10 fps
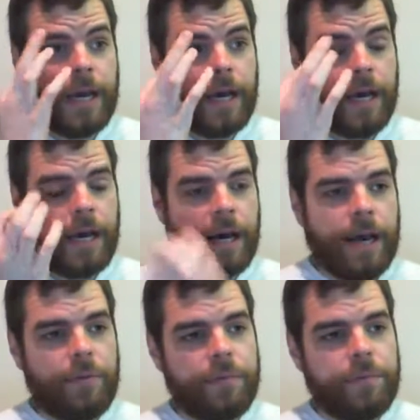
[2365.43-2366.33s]

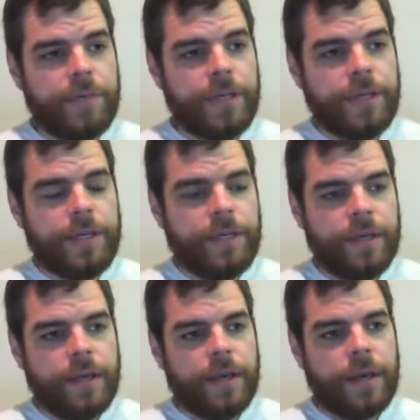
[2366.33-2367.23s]
I would be
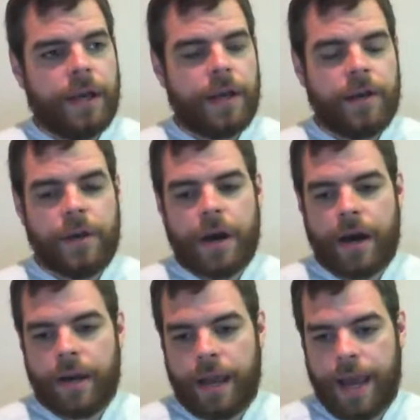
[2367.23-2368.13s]

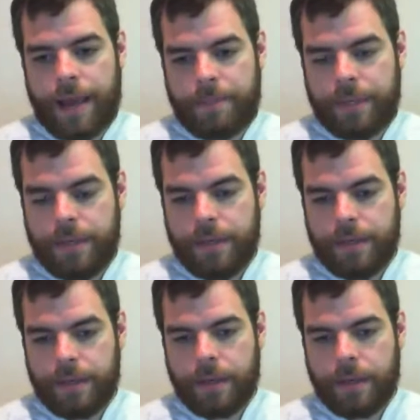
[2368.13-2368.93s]
not happy.